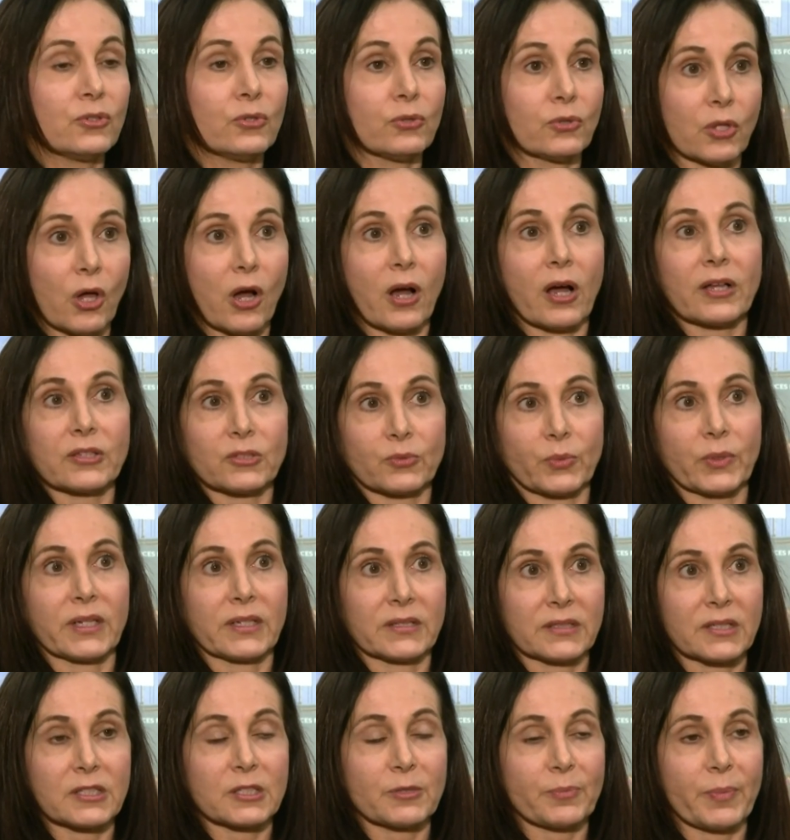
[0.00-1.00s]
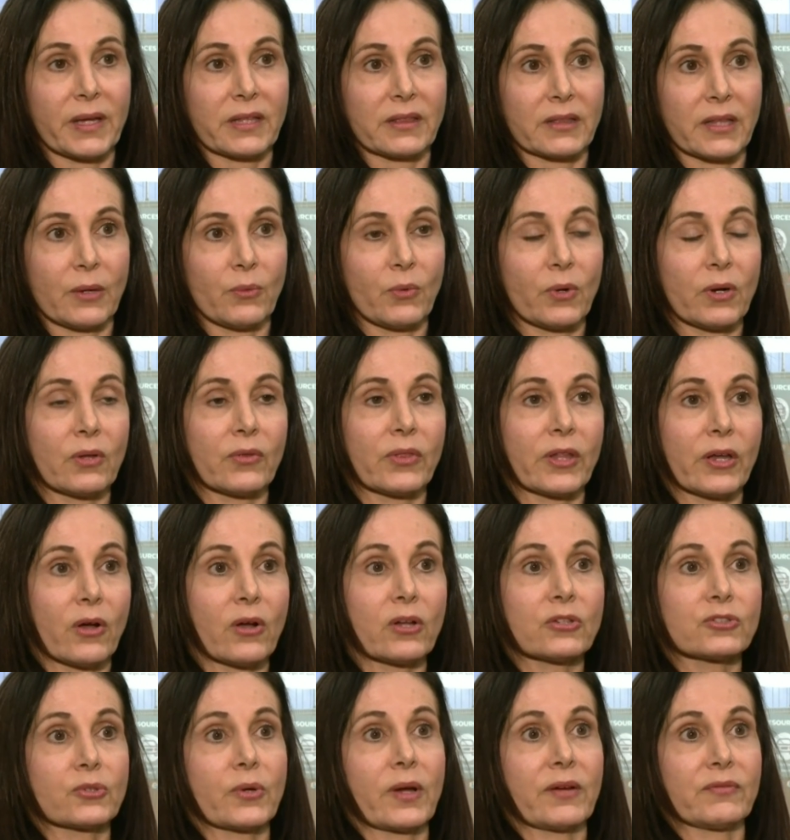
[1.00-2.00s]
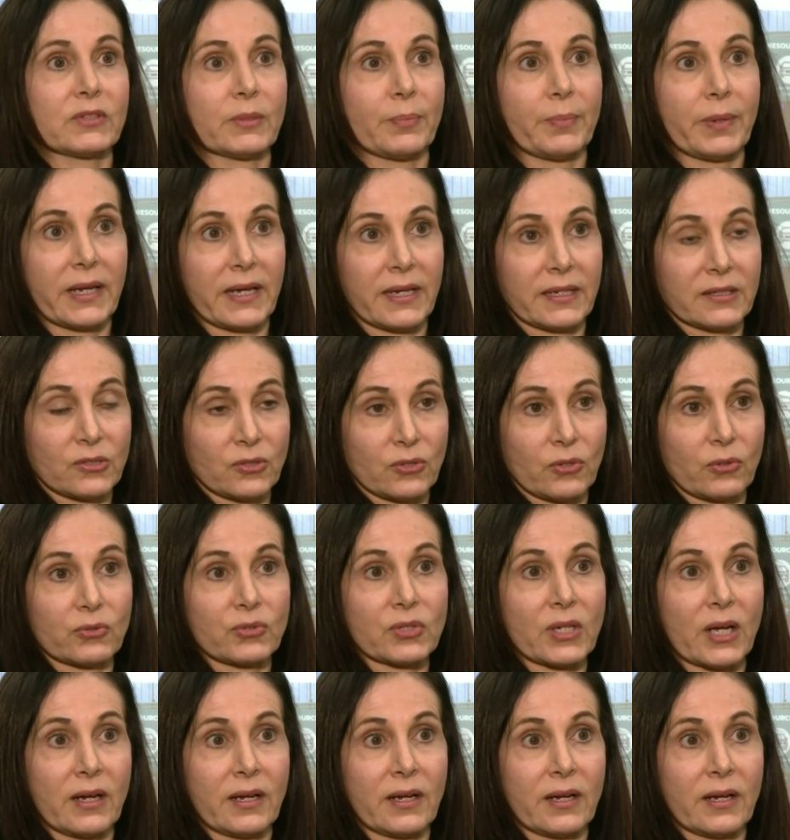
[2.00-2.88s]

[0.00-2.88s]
new laws we anticipate they will they also have to pass those